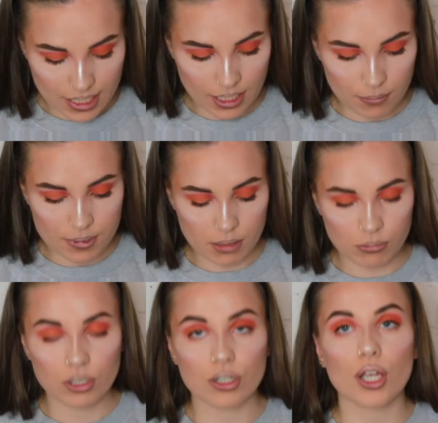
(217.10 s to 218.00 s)
lips, I'm
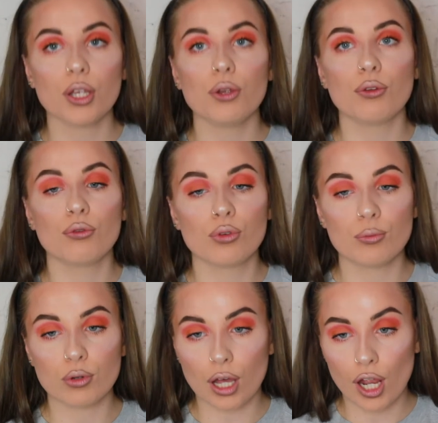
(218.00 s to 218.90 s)
gonna go
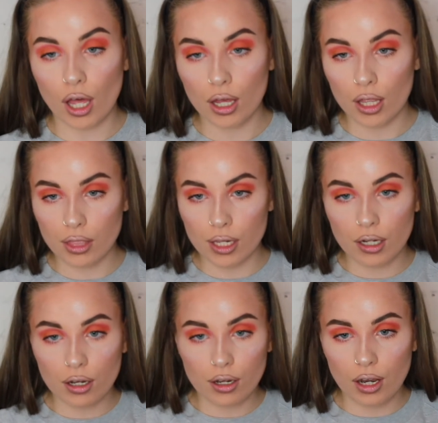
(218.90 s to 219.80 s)
normal colour and then
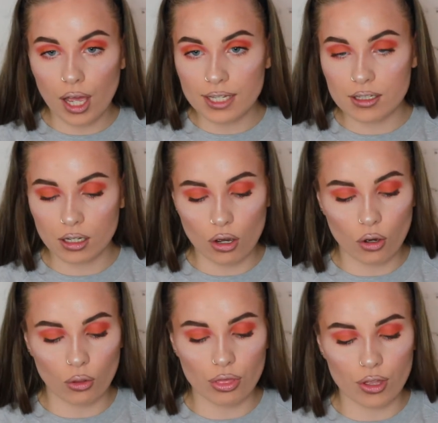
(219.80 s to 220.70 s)
lighter
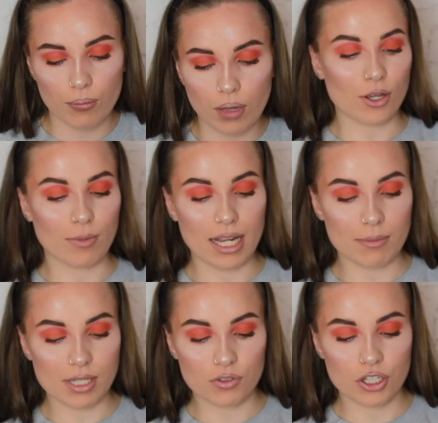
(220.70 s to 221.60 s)
on them. So on my
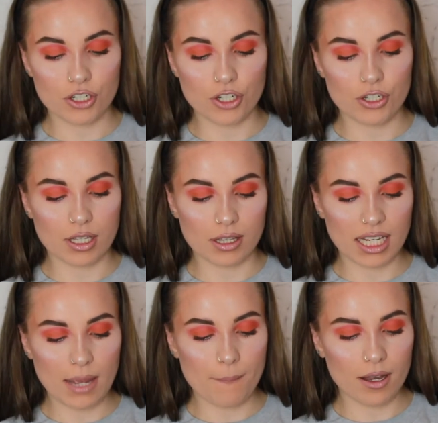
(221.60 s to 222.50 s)
lips, I've just used
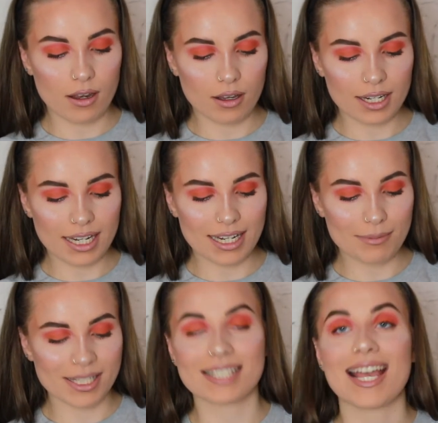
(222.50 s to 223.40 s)
the Milani
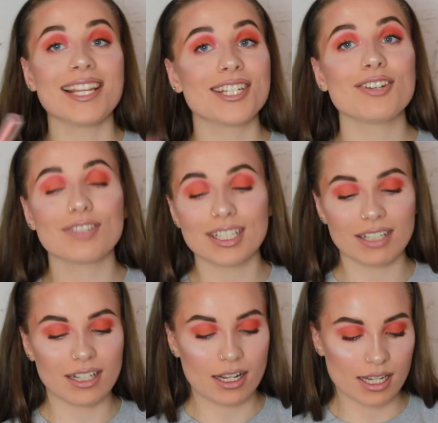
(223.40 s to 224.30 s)
lipsticks. Actually, a really,
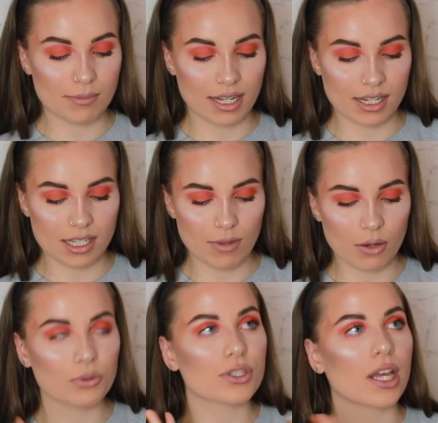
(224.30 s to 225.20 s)
really nice lipstick. It
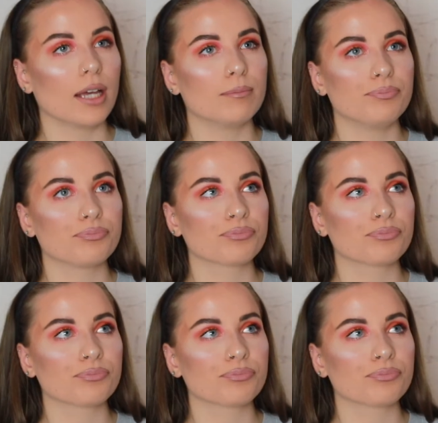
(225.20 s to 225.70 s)
smells a